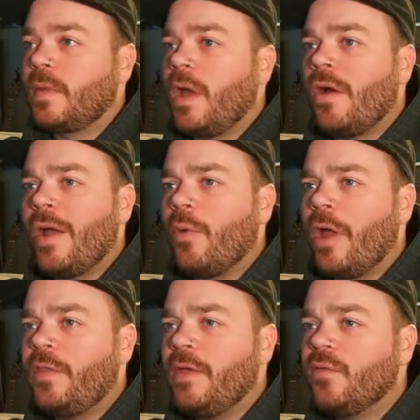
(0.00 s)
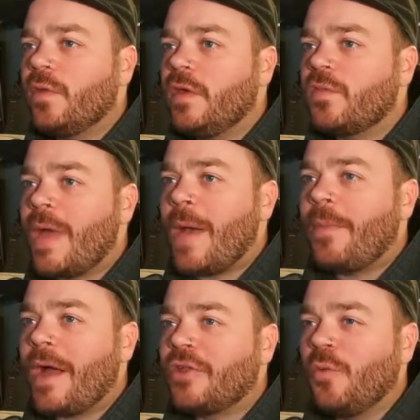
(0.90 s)
All right, well, I think for this
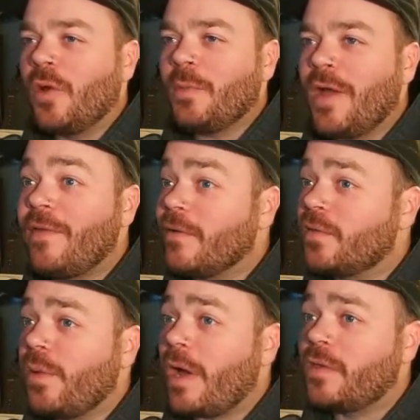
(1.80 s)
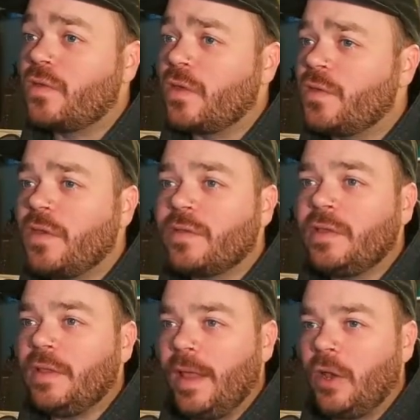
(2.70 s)
map, actually, one of my favorite spots is just this
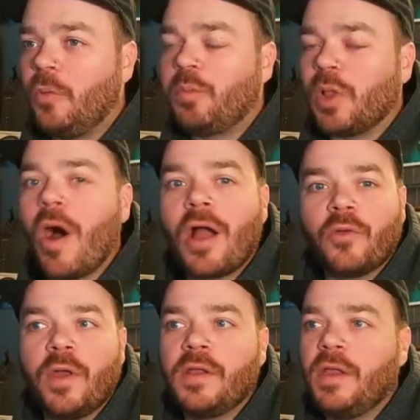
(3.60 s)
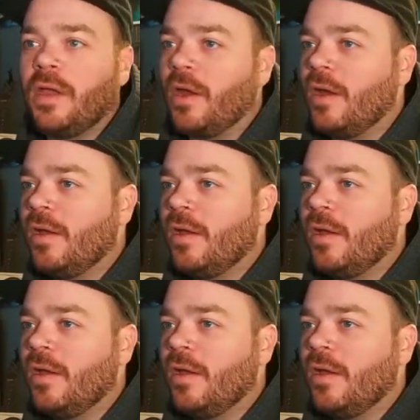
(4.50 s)
little block right here.